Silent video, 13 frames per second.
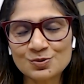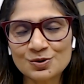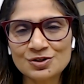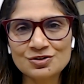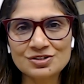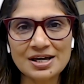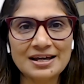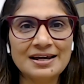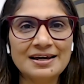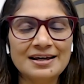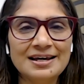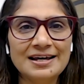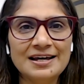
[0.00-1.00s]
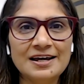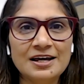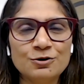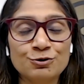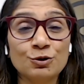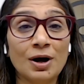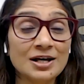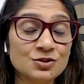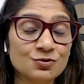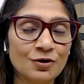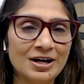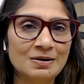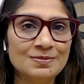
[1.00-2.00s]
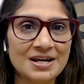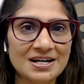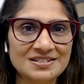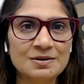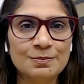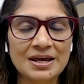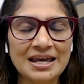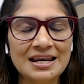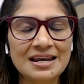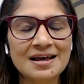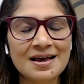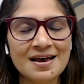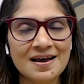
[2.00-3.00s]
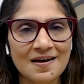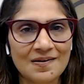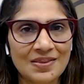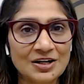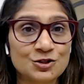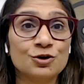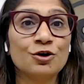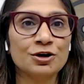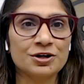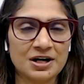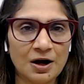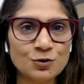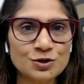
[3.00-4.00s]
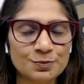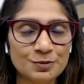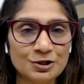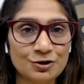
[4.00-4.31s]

because you said if you ask for help doesn't mean that you're not accountable.